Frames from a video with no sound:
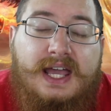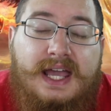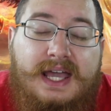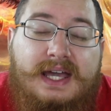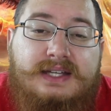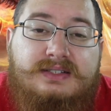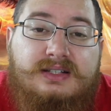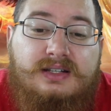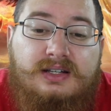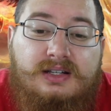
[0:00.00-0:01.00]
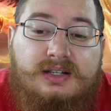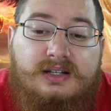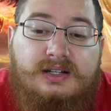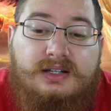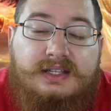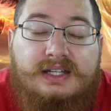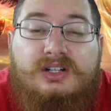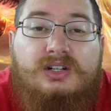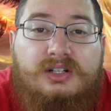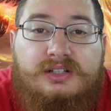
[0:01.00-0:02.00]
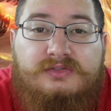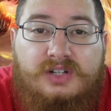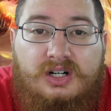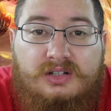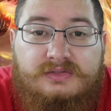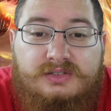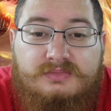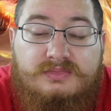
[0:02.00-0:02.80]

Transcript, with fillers: And get her involved.